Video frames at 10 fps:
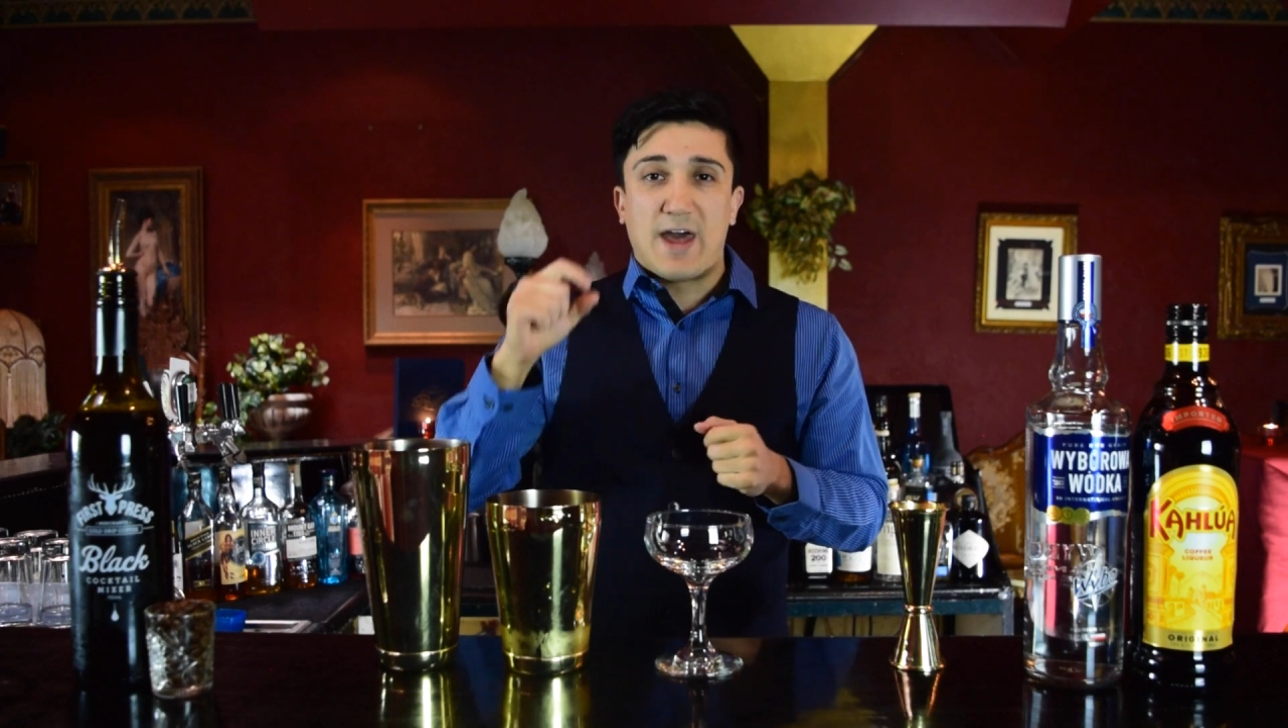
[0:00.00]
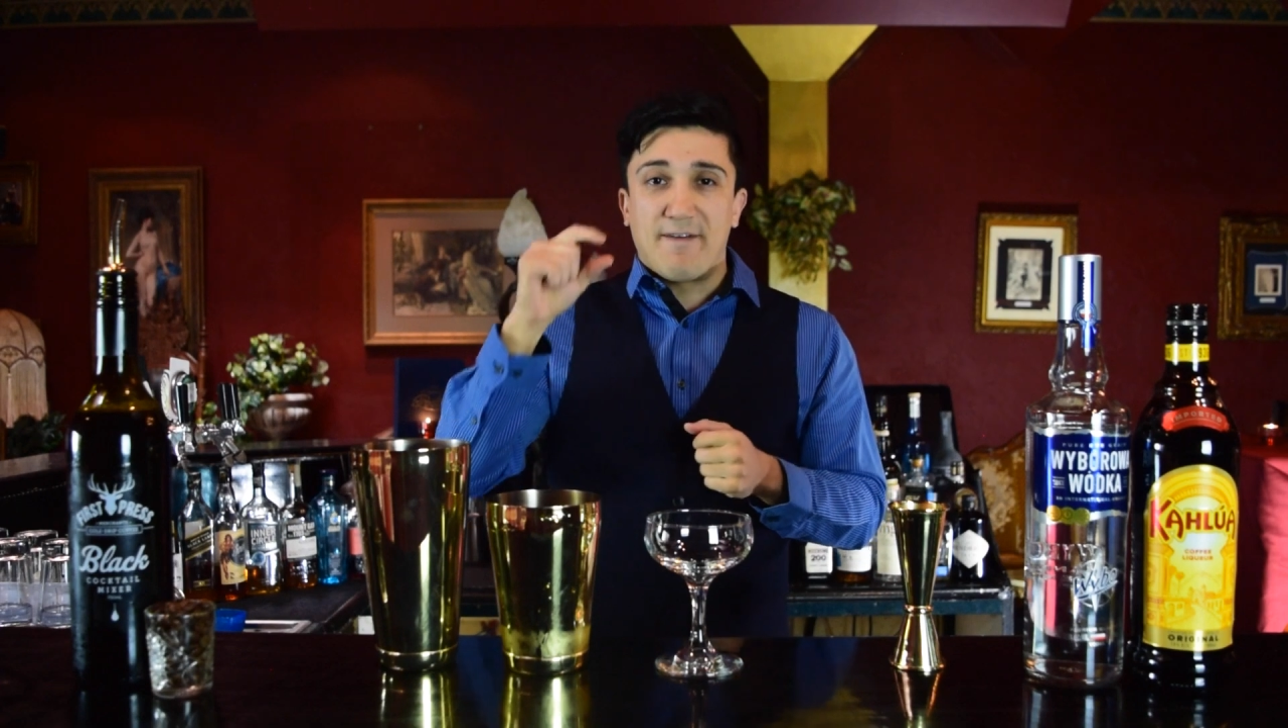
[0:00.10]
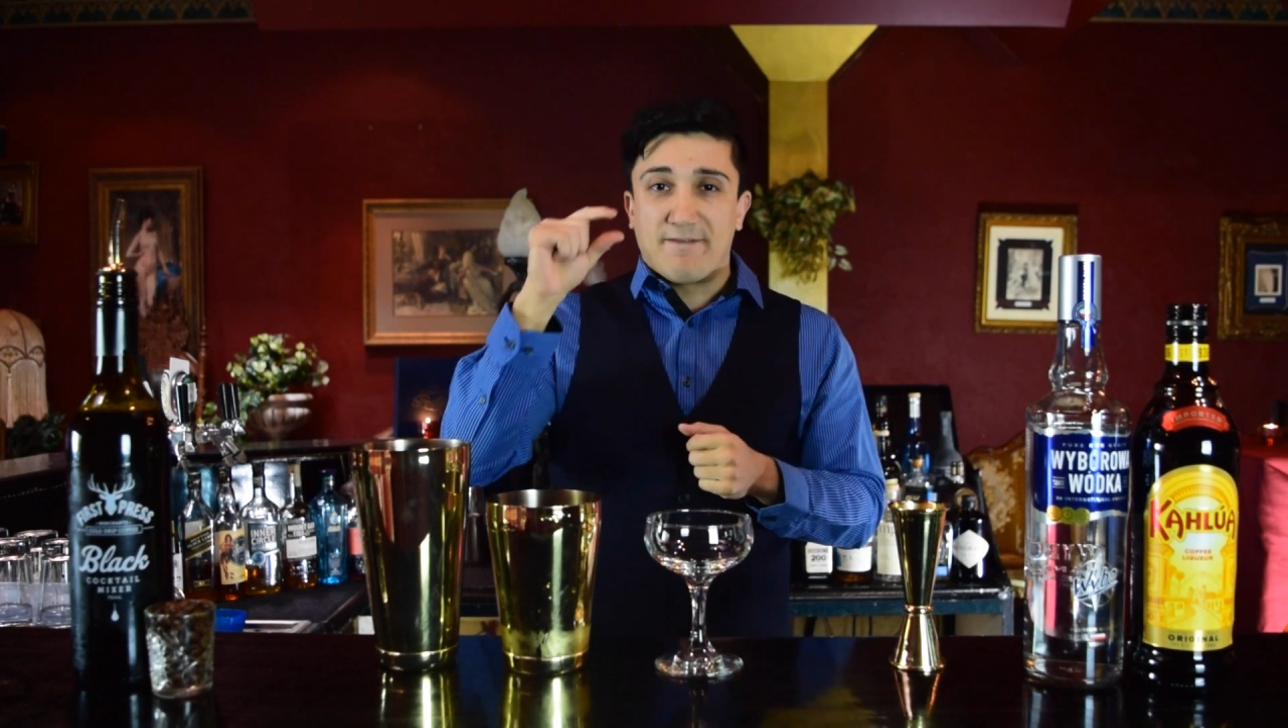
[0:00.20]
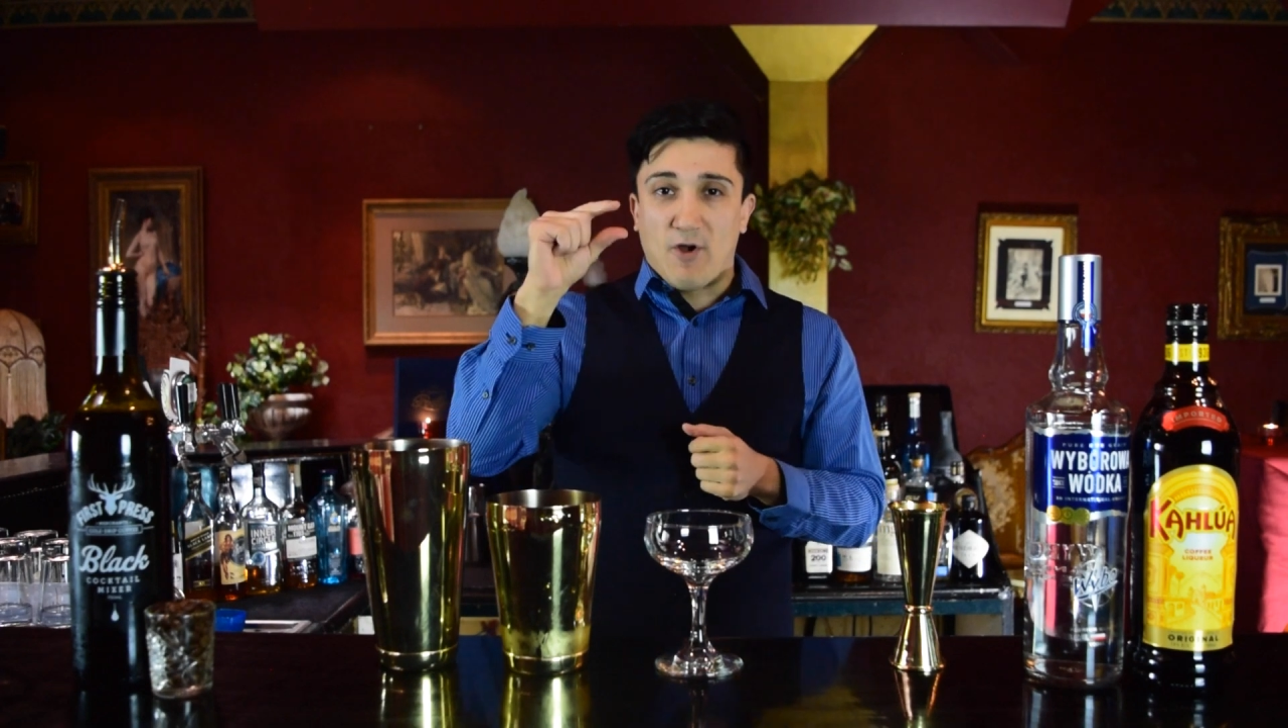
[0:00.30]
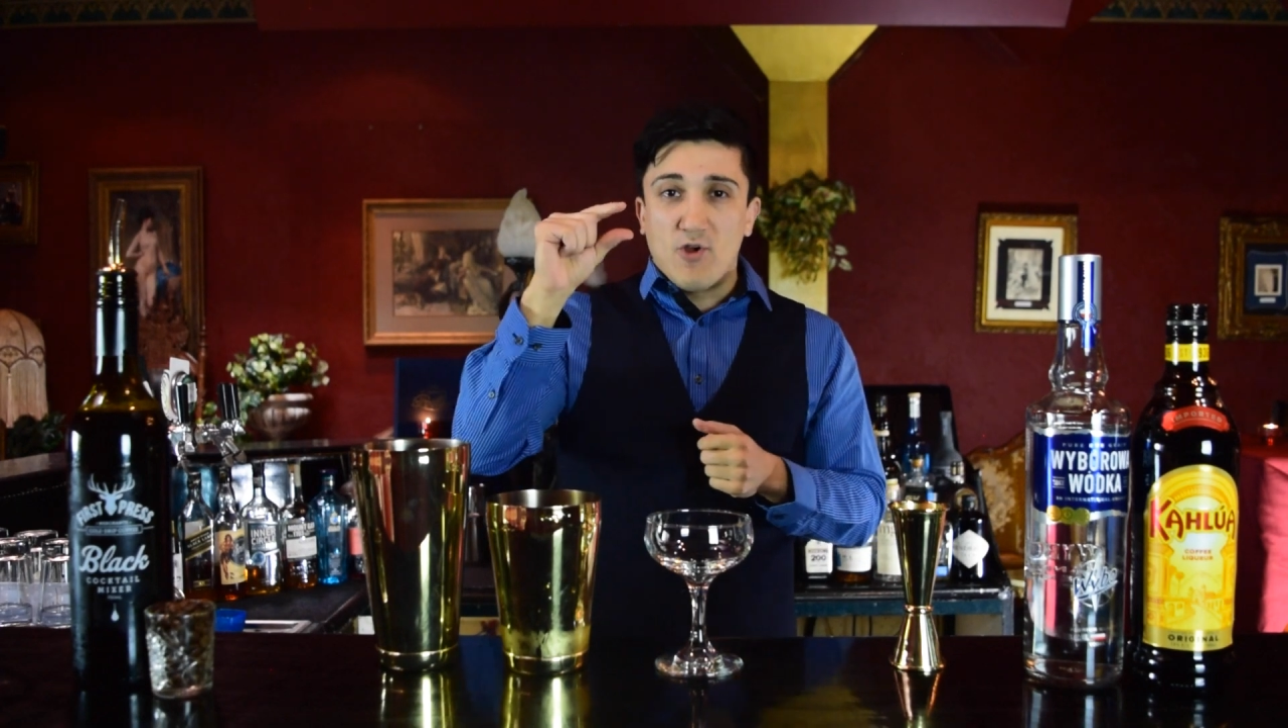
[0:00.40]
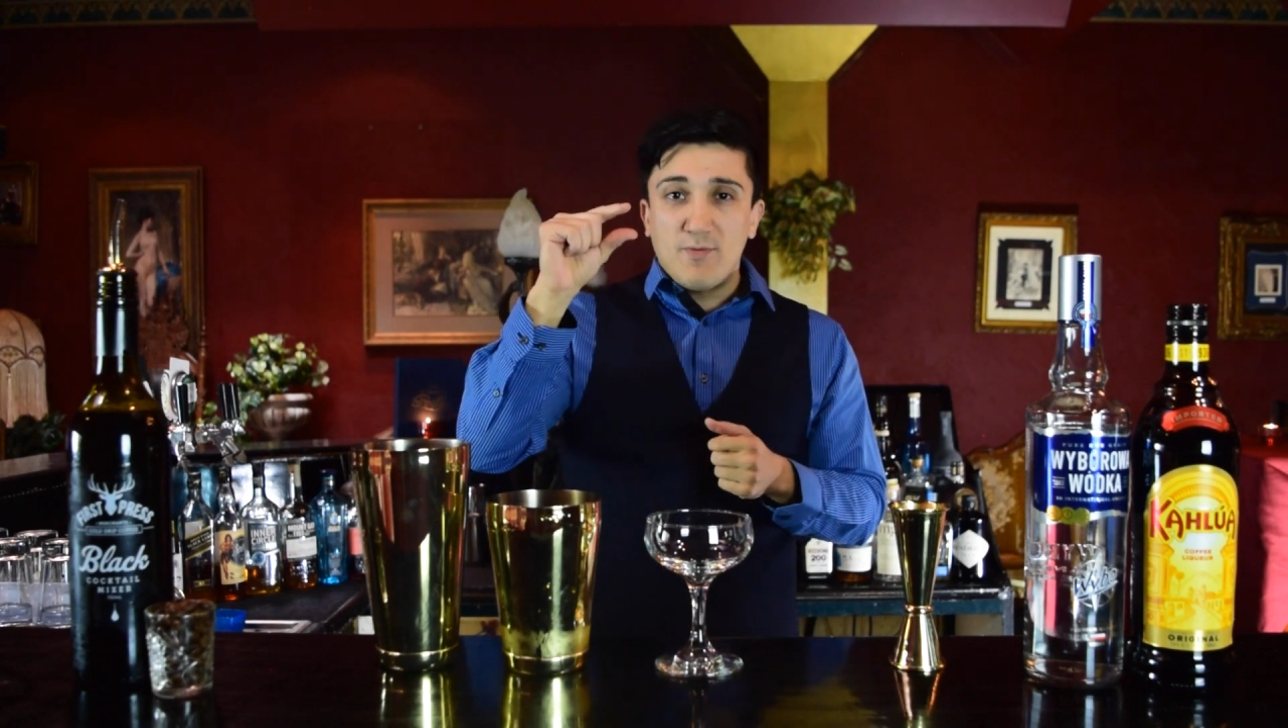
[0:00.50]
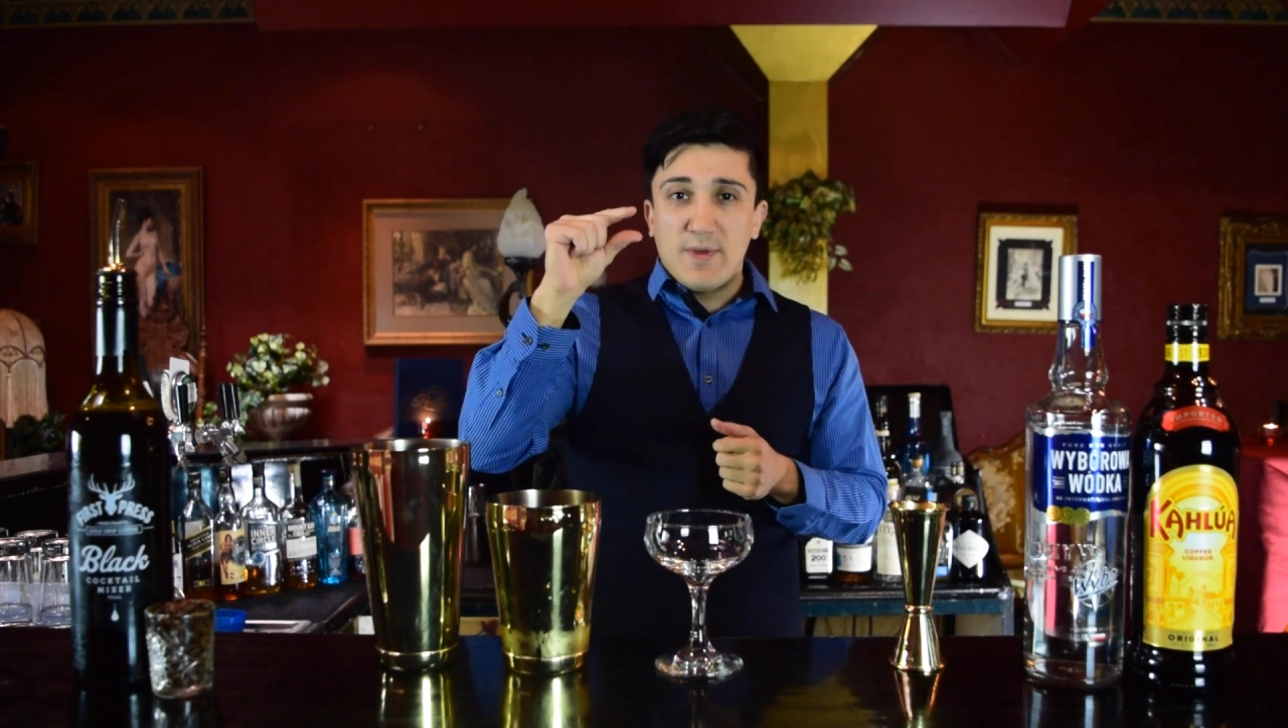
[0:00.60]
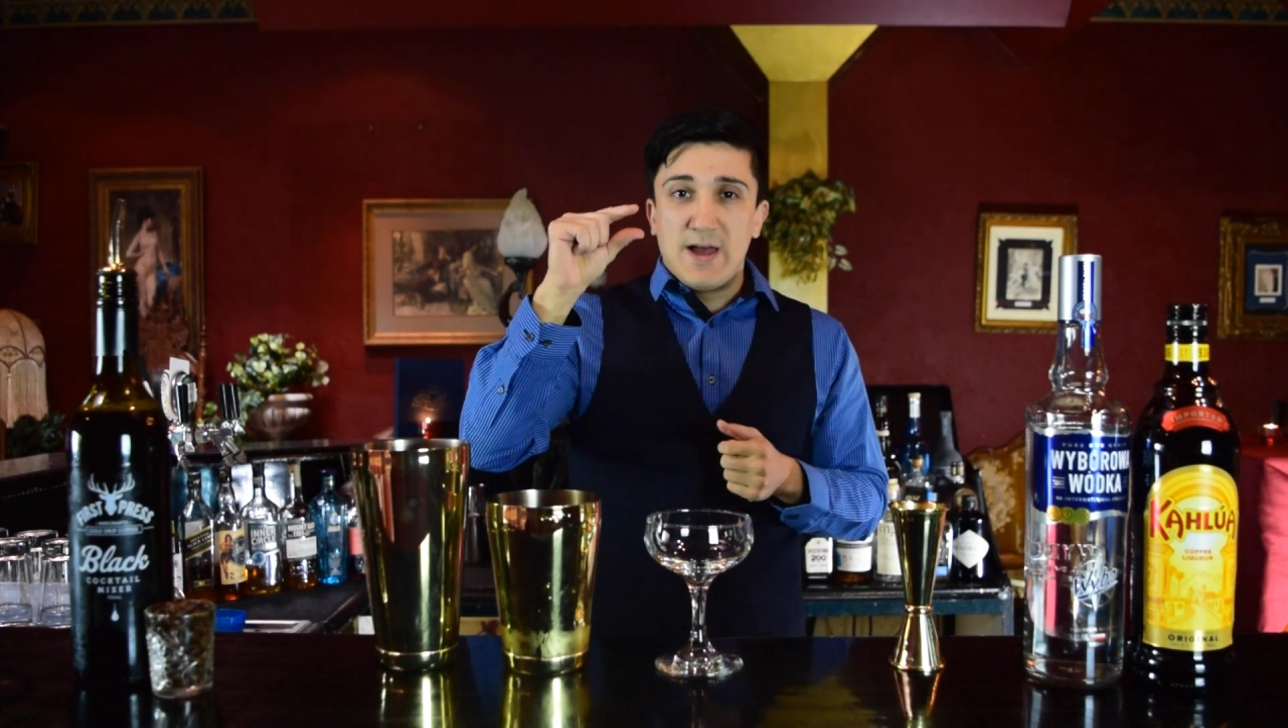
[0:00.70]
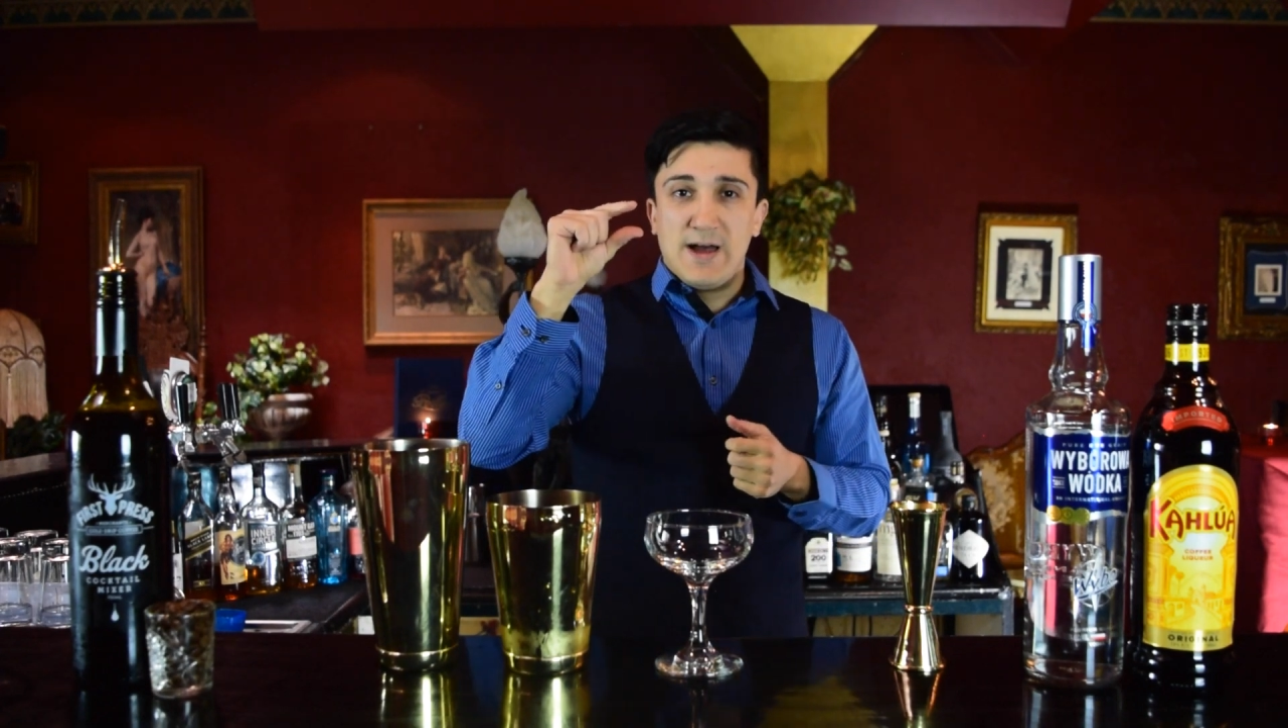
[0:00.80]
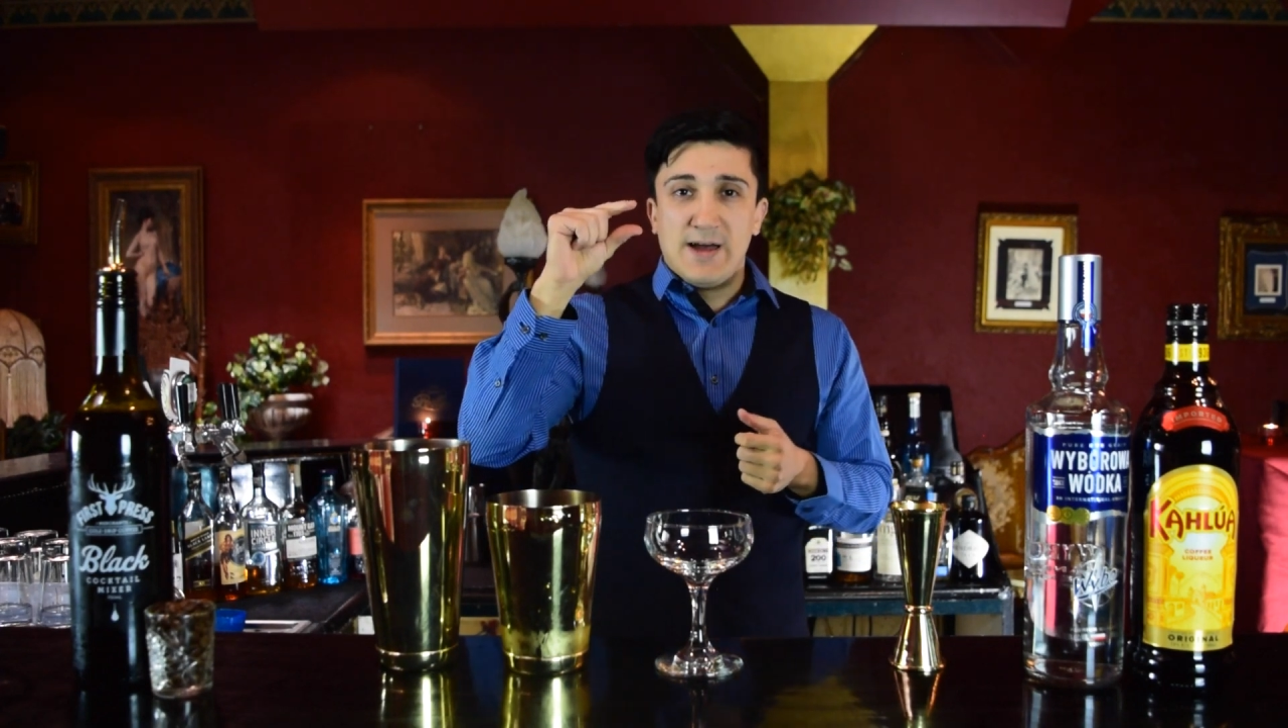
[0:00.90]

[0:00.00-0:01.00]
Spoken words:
that foam